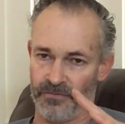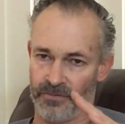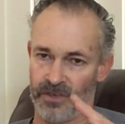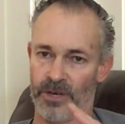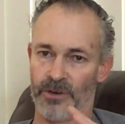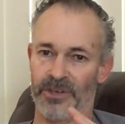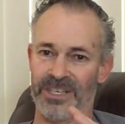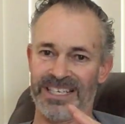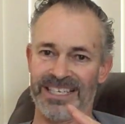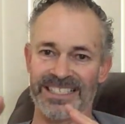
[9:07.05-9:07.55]

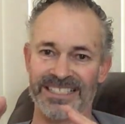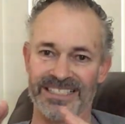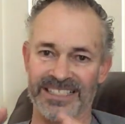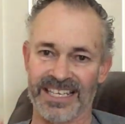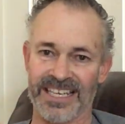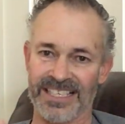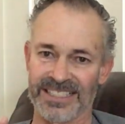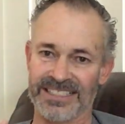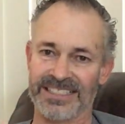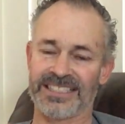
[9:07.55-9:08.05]
very
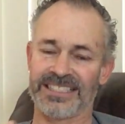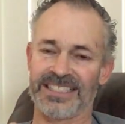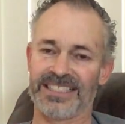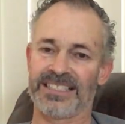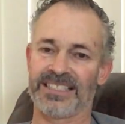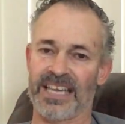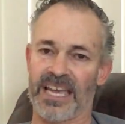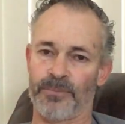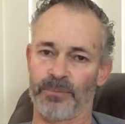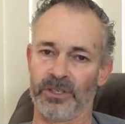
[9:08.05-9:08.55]
intense
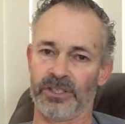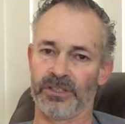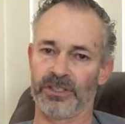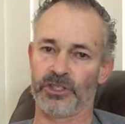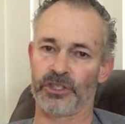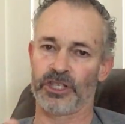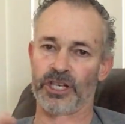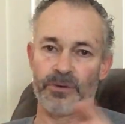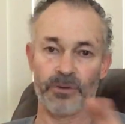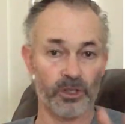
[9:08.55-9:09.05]
thing happening
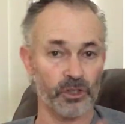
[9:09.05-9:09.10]
this year,